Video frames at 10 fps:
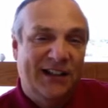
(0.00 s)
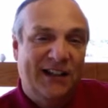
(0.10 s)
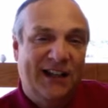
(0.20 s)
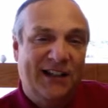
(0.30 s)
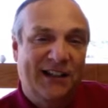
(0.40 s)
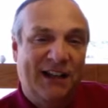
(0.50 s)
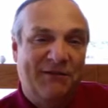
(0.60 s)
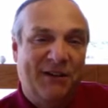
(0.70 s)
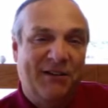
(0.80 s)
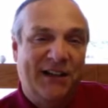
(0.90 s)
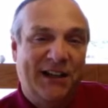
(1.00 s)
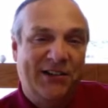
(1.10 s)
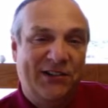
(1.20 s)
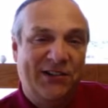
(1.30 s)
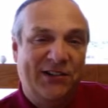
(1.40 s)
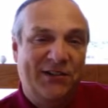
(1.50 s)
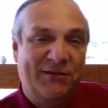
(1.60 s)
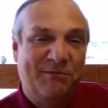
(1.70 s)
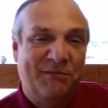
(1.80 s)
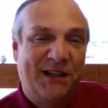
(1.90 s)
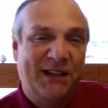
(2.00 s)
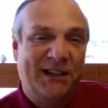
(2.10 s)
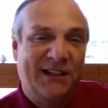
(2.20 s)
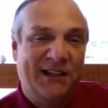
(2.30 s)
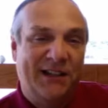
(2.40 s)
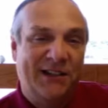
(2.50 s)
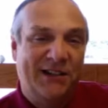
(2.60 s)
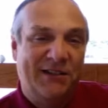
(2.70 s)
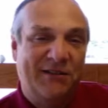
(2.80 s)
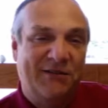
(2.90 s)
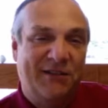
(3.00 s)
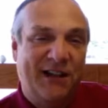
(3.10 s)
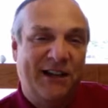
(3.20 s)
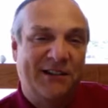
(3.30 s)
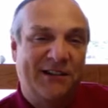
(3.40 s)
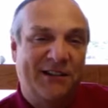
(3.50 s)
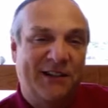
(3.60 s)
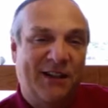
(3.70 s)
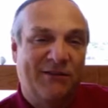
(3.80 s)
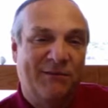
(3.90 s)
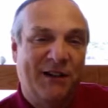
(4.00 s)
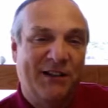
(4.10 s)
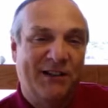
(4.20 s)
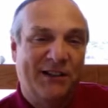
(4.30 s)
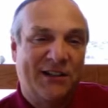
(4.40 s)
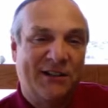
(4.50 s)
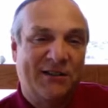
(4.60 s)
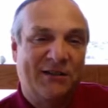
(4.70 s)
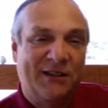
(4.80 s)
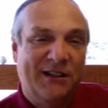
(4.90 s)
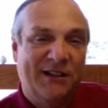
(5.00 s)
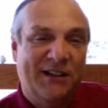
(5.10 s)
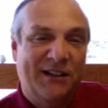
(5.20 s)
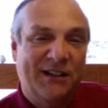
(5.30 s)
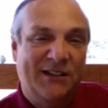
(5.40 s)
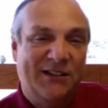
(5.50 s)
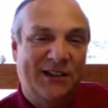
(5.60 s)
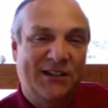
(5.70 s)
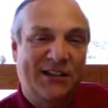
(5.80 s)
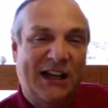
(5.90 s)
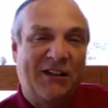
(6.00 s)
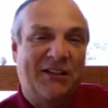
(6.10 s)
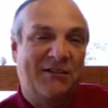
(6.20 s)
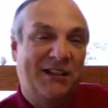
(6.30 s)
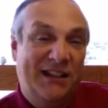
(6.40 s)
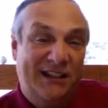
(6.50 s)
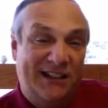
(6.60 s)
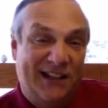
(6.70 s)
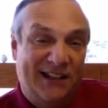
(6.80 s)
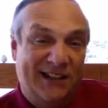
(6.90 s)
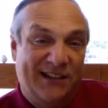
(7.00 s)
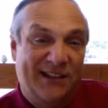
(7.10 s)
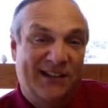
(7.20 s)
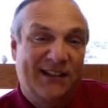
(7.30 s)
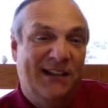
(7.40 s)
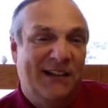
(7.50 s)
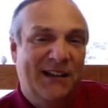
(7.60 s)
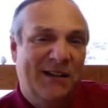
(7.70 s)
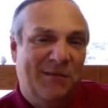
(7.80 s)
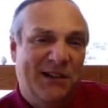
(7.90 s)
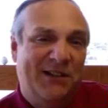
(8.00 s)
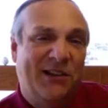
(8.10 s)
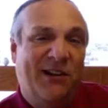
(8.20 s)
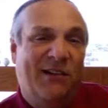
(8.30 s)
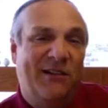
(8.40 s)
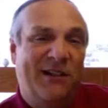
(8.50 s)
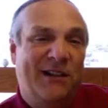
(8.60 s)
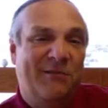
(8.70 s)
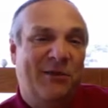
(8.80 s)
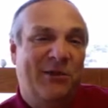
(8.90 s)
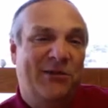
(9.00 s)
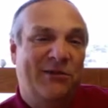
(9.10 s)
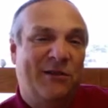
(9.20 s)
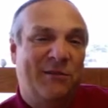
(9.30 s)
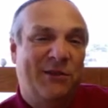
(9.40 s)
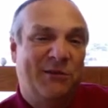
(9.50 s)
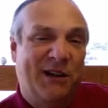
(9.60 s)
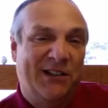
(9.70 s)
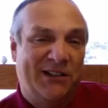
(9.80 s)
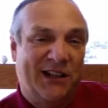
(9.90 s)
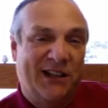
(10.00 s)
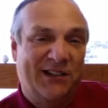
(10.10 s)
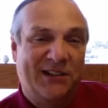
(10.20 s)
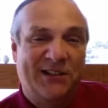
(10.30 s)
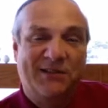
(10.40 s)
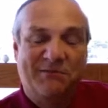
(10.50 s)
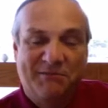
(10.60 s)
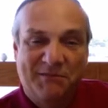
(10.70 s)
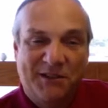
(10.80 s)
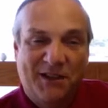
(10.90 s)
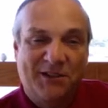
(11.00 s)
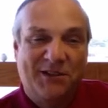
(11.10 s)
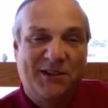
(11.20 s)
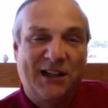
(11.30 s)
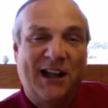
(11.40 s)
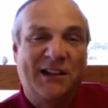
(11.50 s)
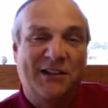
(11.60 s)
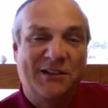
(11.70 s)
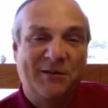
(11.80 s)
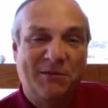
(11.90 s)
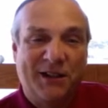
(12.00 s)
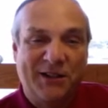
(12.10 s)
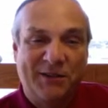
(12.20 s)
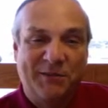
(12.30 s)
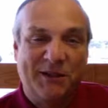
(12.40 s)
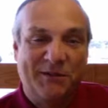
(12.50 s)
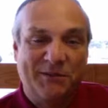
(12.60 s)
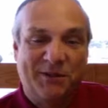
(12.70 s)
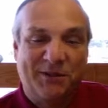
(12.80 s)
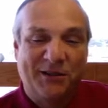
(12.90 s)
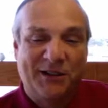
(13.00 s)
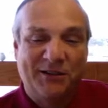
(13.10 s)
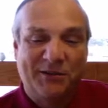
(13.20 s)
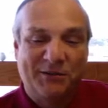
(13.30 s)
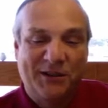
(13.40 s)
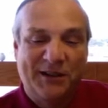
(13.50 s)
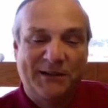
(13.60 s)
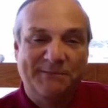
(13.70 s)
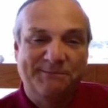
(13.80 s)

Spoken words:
And that variation is due mainly to the fact that the Gulf of Mexico is south of East Texas, but it's harder to get moisture up into West Texas. Also, the altitude plays a bit of a role there as well.